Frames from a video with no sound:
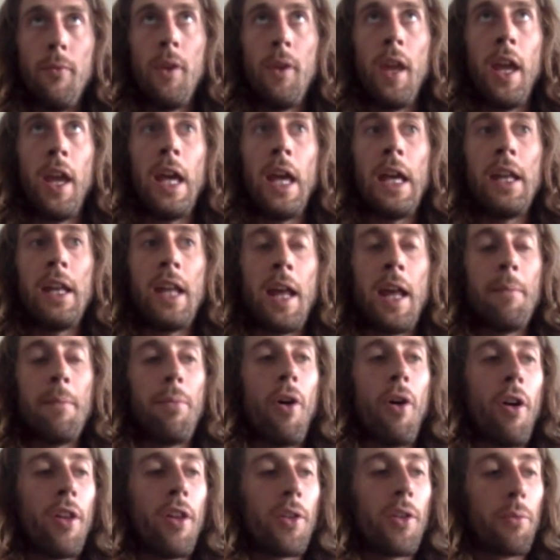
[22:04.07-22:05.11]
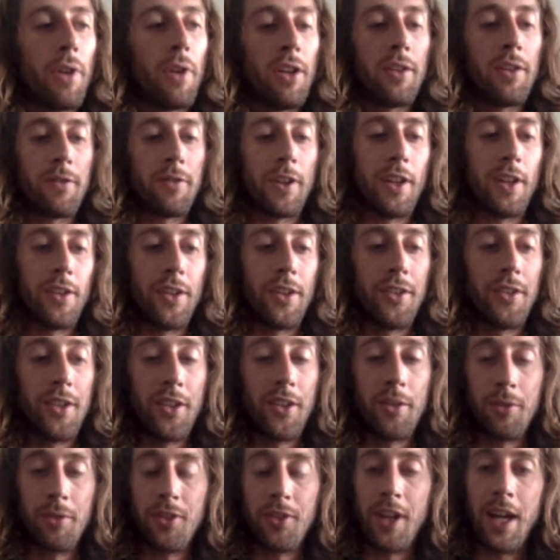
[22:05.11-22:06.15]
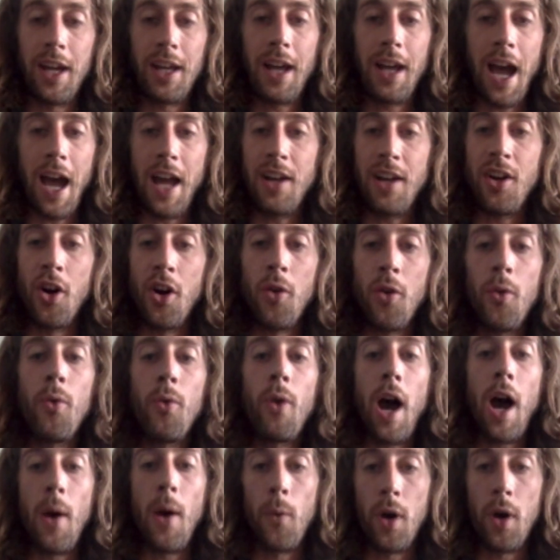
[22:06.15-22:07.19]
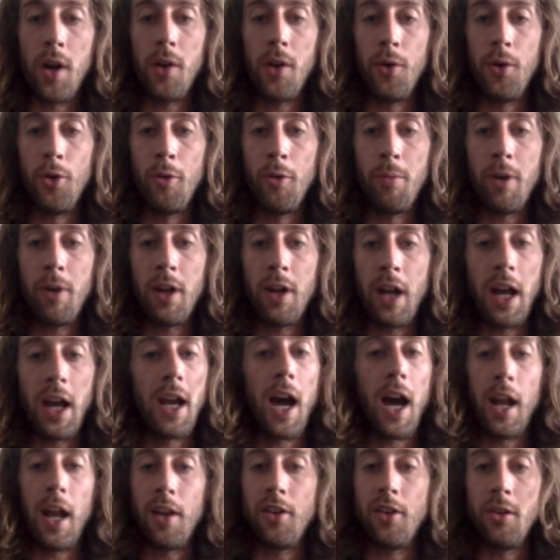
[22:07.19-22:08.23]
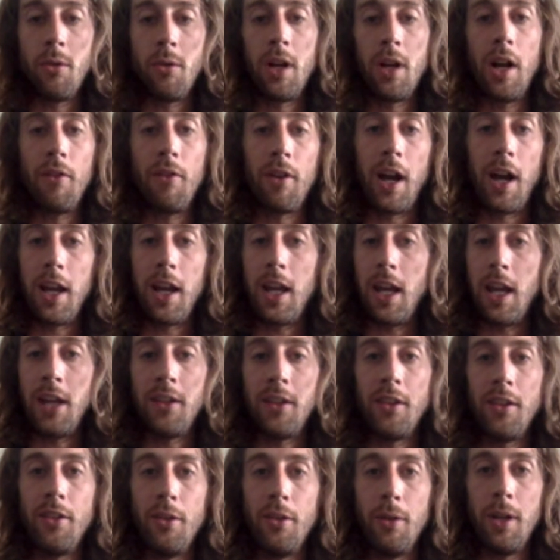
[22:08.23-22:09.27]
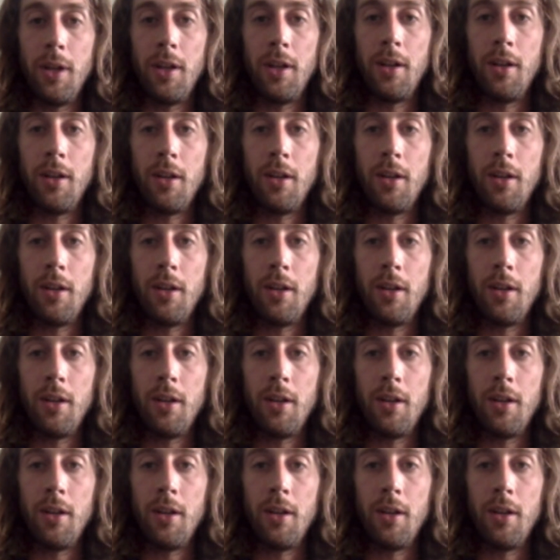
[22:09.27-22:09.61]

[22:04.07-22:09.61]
And part of the reason for the decision was like, I know I want to hoop and I got to do whatever I can to do it.